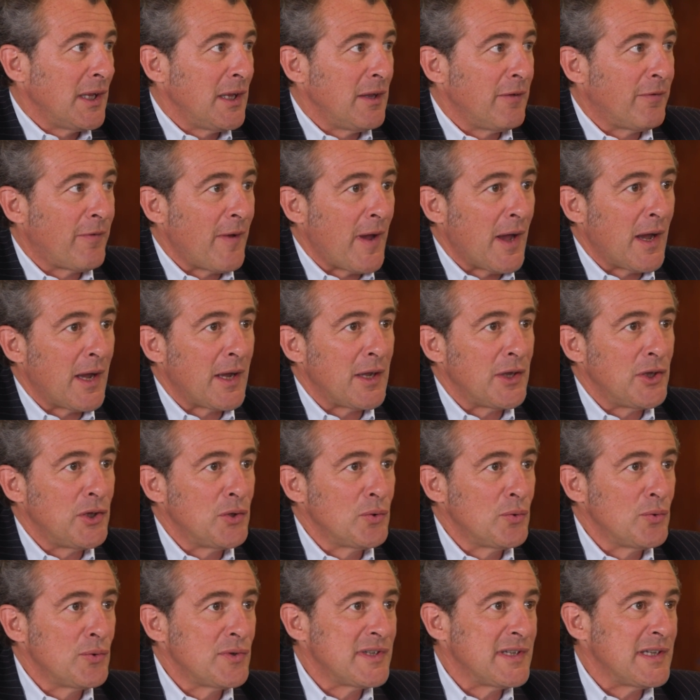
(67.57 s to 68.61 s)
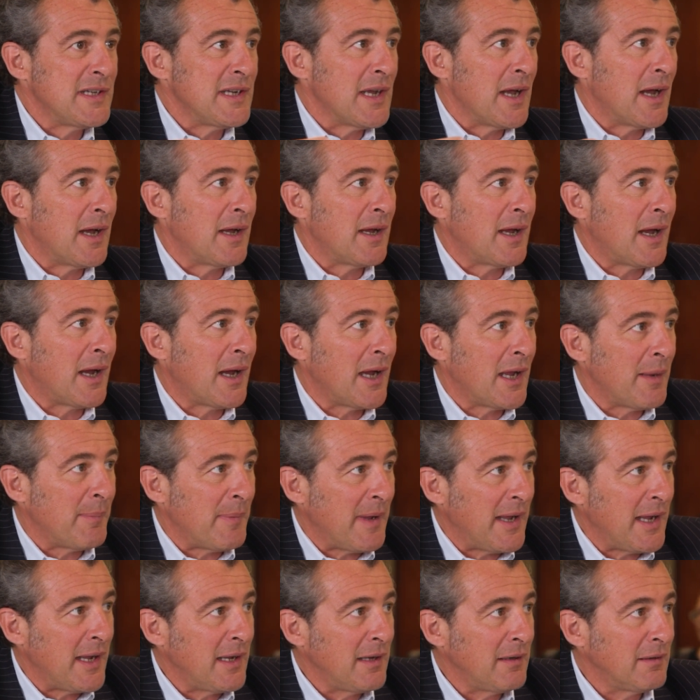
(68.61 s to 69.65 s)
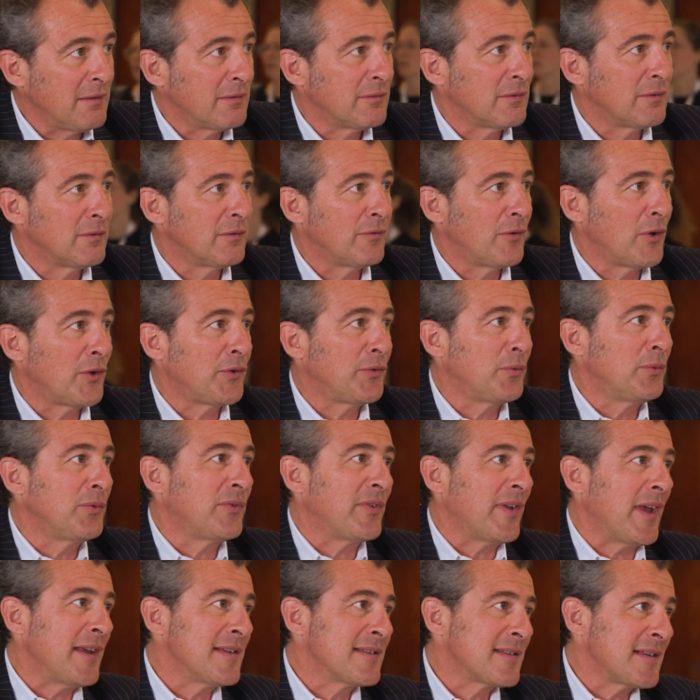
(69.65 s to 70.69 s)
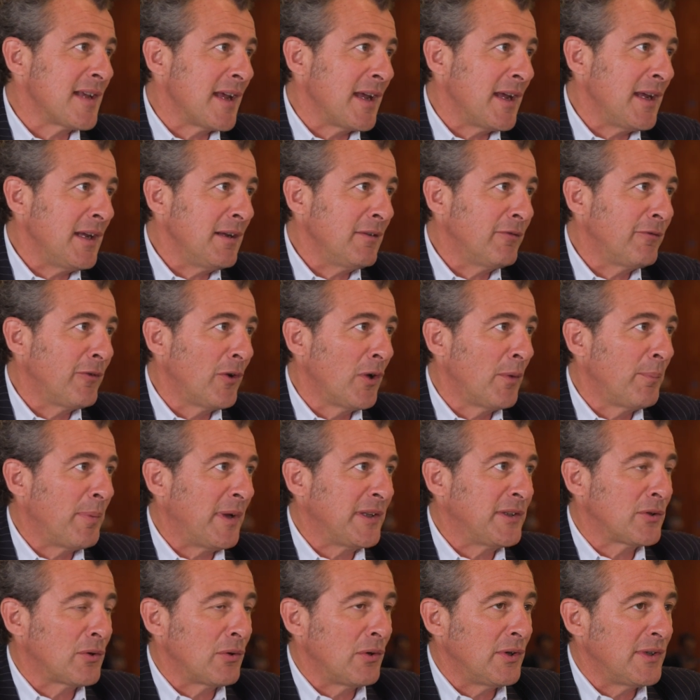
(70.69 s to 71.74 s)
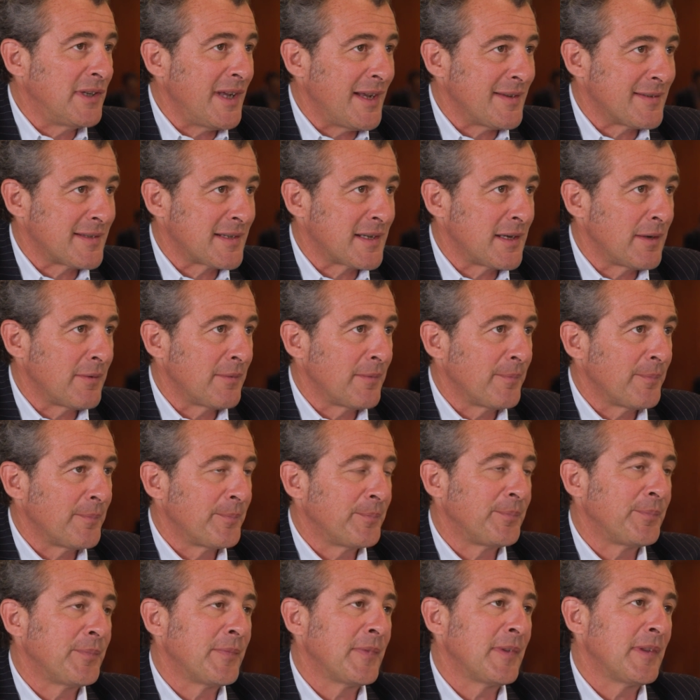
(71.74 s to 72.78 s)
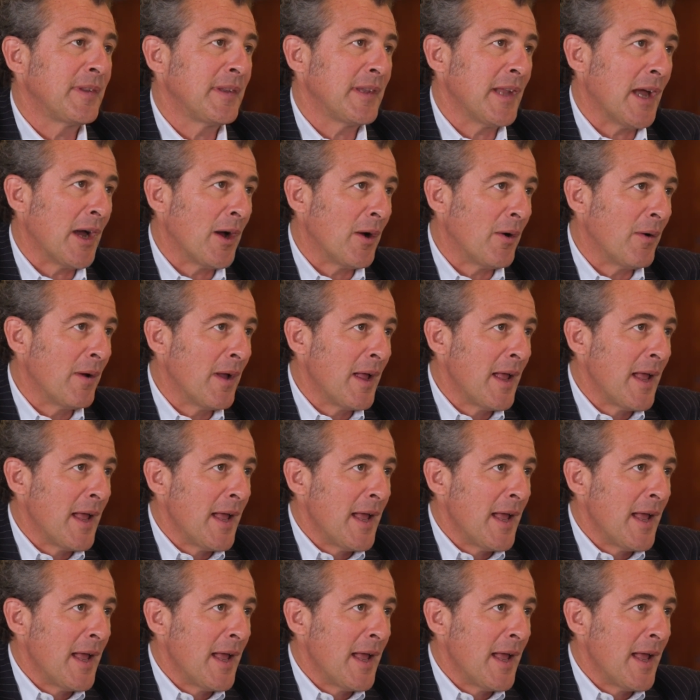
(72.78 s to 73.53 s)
if I use the IMA versus SA for a particular desk. Now,